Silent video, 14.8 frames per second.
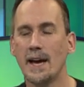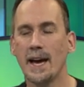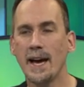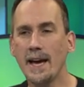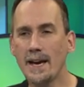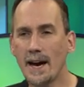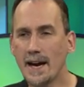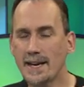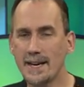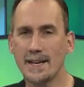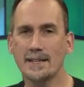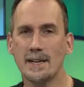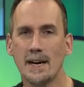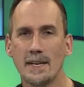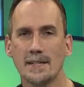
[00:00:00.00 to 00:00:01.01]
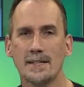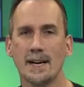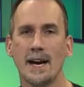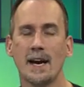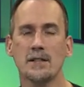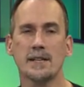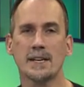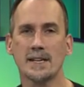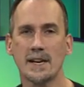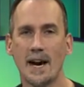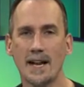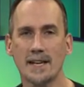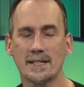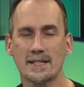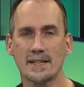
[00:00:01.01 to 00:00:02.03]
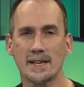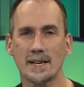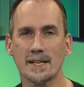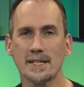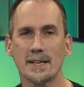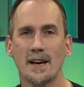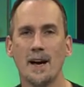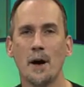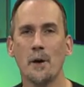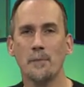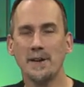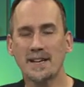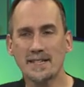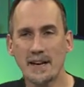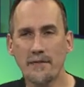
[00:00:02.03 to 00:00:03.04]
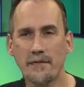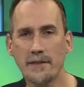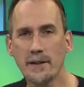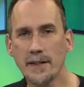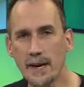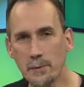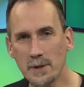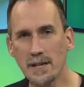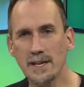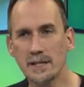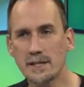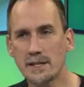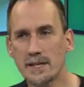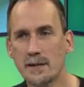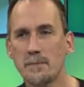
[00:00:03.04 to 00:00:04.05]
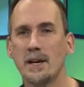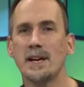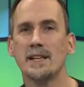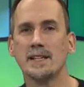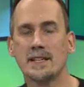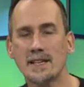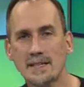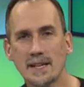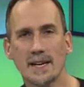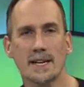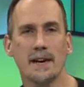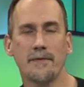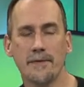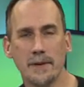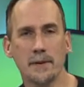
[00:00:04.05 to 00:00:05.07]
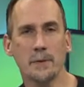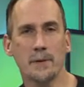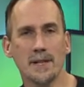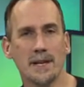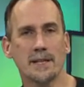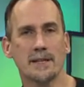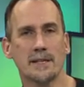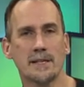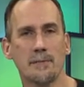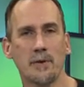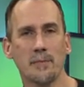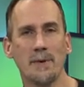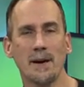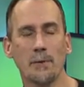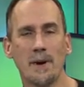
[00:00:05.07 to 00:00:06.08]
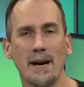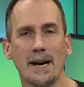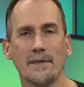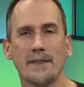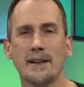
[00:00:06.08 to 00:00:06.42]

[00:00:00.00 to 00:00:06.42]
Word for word: hey, I cannot doubt that God exists because I feel that relationship just like I feel the relationship with my wife.